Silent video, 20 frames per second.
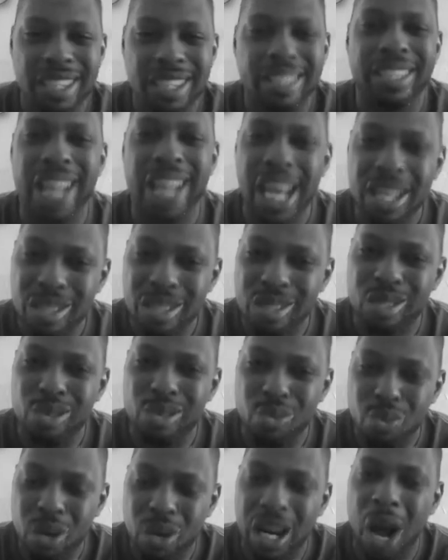That's
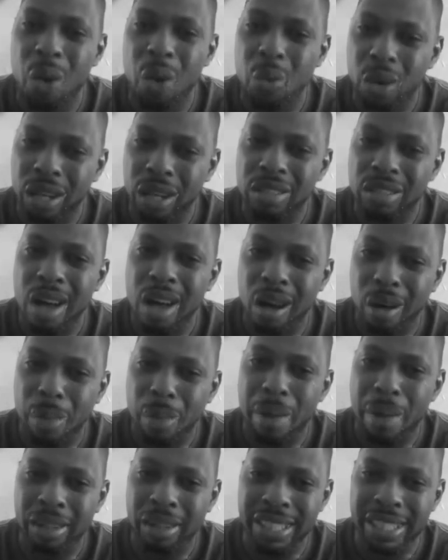what I want to talk
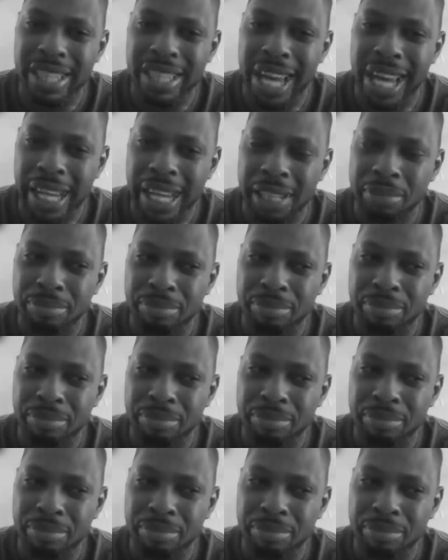about today.